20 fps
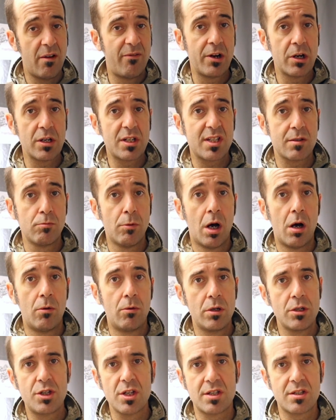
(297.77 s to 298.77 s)
a very small
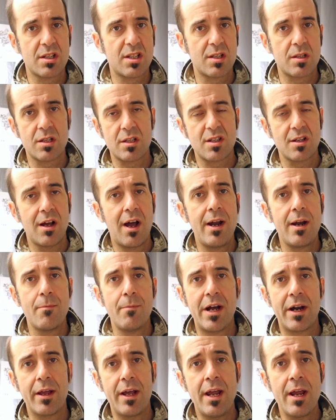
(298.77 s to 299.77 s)
one, just a slight
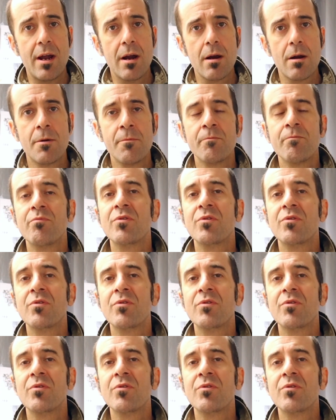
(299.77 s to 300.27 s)
amount of hair,